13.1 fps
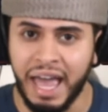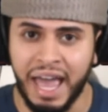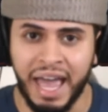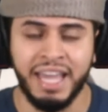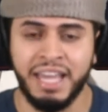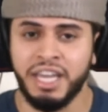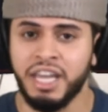
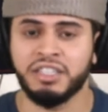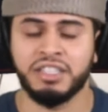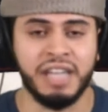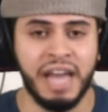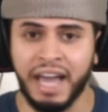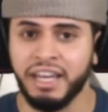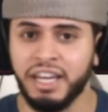8 years,
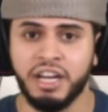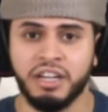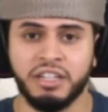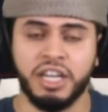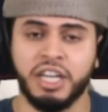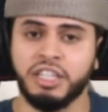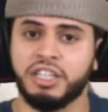9
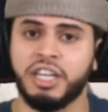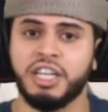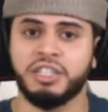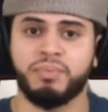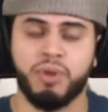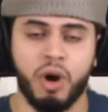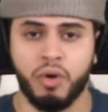years into
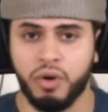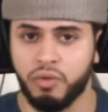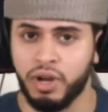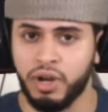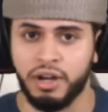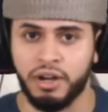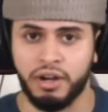his pro
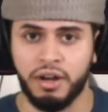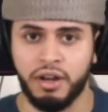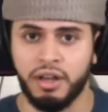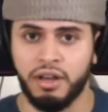career.